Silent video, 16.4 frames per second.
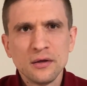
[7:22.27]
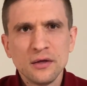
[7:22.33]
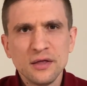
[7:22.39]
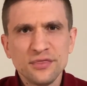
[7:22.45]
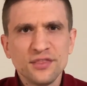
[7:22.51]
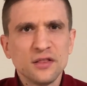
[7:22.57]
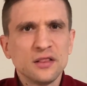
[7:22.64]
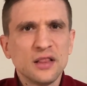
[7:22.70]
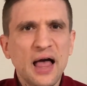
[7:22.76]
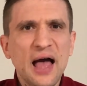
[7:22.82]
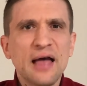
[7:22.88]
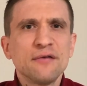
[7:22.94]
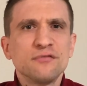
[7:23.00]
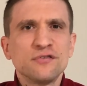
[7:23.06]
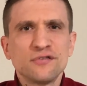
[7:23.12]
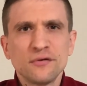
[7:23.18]
in the
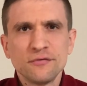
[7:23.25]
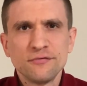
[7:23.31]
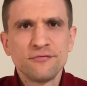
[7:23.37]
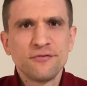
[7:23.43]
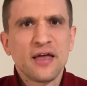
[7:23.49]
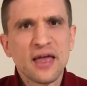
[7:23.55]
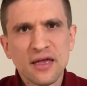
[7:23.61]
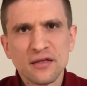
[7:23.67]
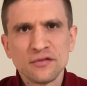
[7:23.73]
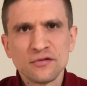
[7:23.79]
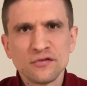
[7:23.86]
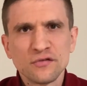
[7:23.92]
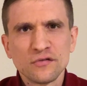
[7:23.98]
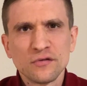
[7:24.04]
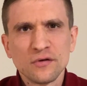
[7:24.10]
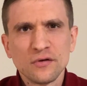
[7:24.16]
lives of
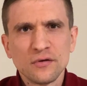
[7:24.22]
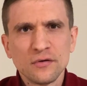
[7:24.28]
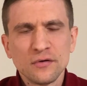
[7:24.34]
fans.